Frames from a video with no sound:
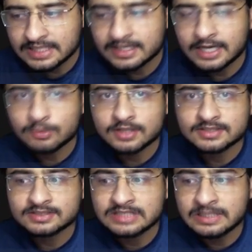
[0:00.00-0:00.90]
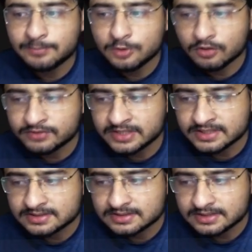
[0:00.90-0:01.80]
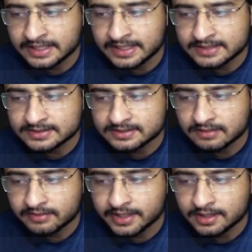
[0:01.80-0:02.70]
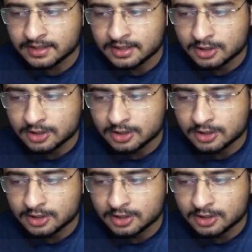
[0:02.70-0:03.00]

I'll try to access DP of this index itself, right?